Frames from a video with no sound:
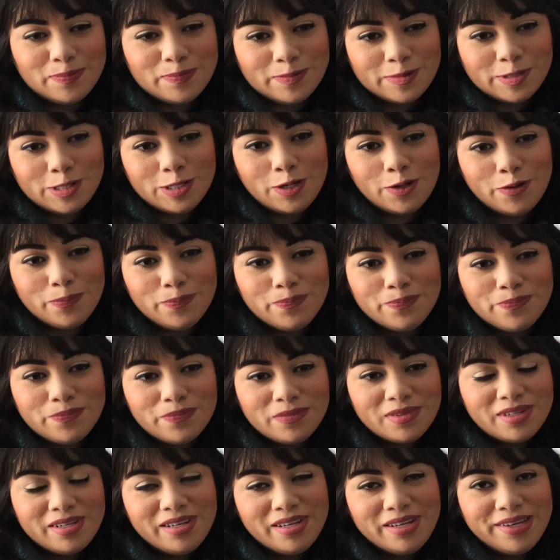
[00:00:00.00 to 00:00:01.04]
So
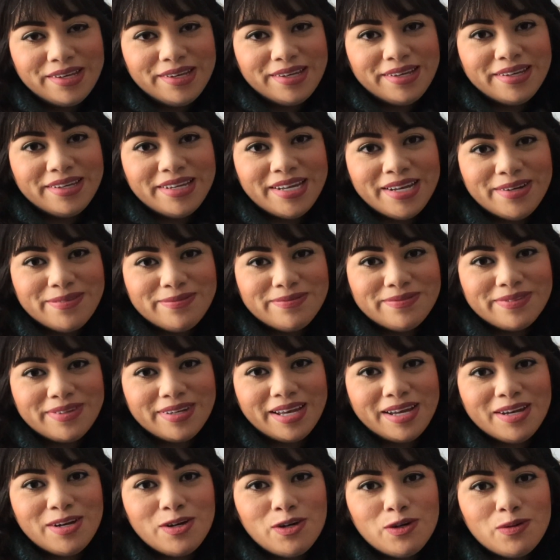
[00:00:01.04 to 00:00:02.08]
yeah,
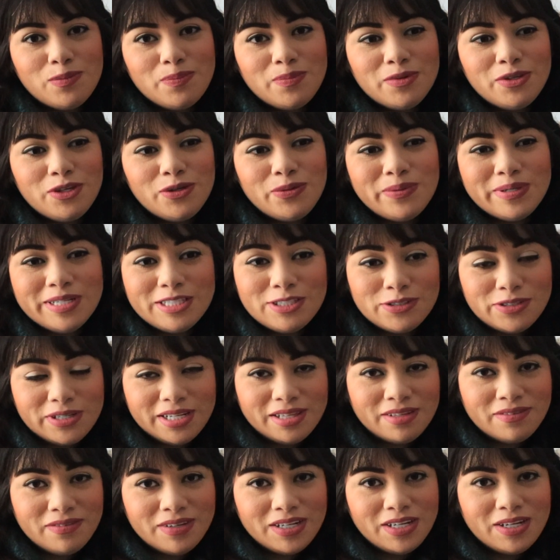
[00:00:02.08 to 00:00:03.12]
I hope you enjoyed
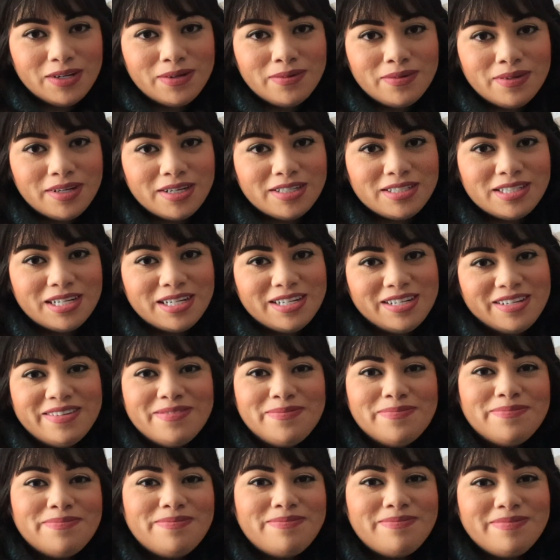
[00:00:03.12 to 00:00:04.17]
the video. I'll talk to you
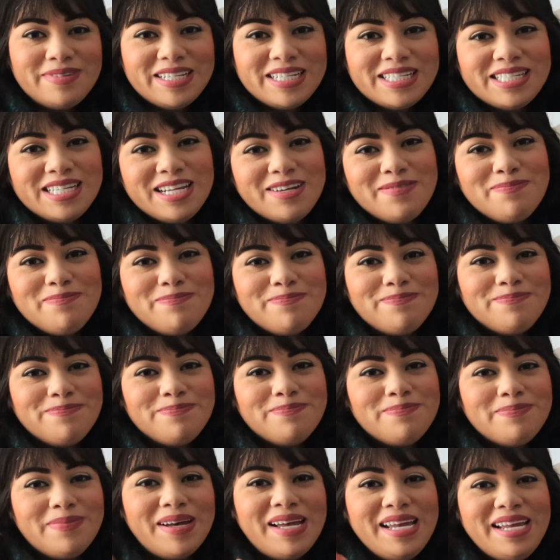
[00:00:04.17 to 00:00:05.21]
next time.
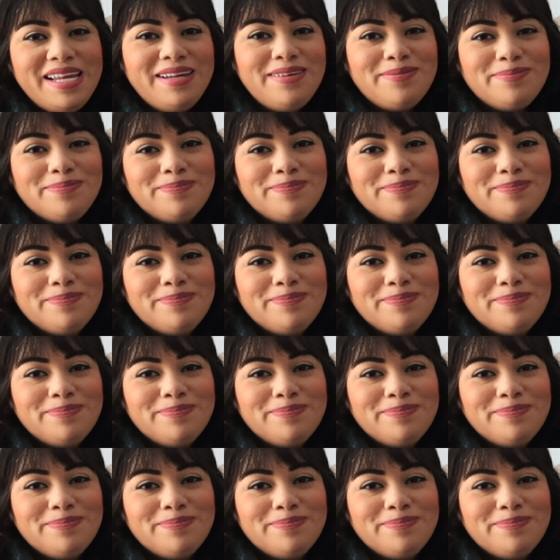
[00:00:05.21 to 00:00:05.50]
Bye.